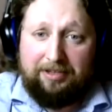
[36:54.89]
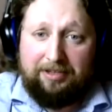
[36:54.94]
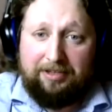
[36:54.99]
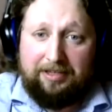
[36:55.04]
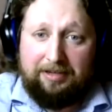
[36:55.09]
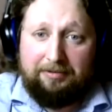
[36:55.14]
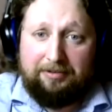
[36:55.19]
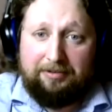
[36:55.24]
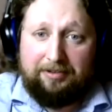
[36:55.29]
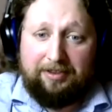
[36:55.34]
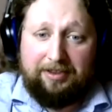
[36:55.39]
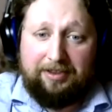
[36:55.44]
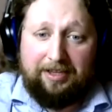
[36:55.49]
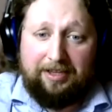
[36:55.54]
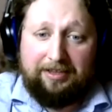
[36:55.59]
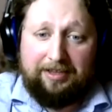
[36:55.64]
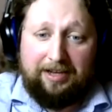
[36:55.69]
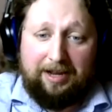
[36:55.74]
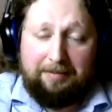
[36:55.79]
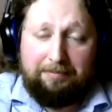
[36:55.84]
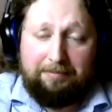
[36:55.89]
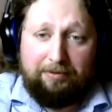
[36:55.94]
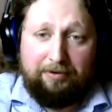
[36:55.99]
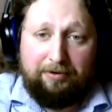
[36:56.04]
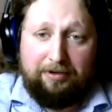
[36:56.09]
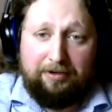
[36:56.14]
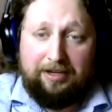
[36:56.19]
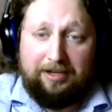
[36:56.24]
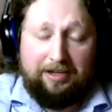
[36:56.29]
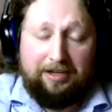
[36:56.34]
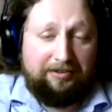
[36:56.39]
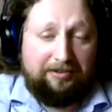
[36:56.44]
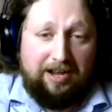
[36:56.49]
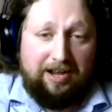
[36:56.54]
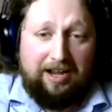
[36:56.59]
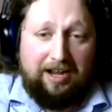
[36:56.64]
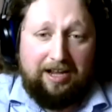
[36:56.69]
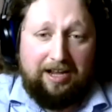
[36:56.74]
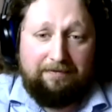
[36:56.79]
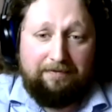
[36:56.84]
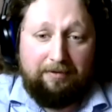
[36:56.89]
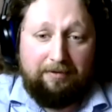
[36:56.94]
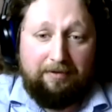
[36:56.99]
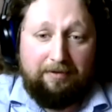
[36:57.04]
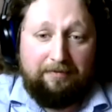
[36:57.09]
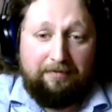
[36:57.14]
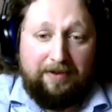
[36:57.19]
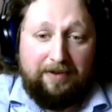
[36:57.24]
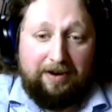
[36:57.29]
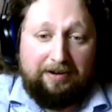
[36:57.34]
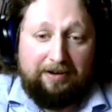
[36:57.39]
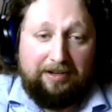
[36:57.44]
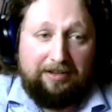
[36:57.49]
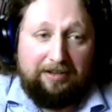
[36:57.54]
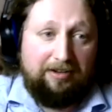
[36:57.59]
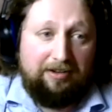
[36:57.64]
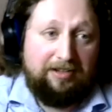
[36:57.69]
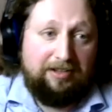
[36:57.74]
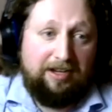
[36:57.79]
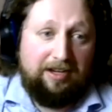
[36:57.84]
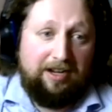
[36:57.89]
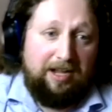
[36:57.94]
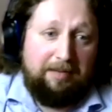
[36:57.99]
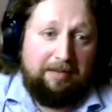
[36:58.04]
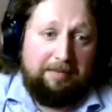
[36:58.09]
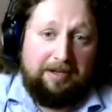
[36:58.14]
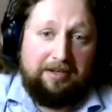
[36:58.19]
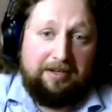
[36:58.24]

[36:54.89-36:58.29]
It was a thing that I put aside for a very long time, and